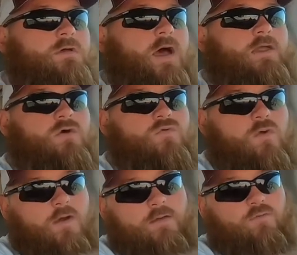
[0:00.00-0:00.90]
I know
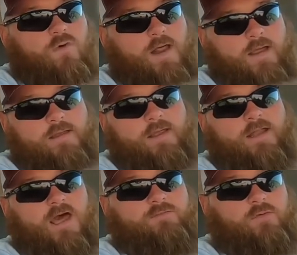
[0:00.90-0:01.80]
what I can get
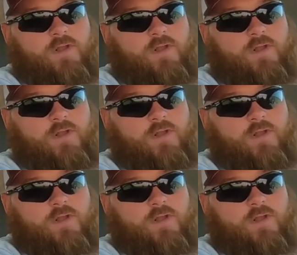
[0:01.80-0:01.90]
out of it,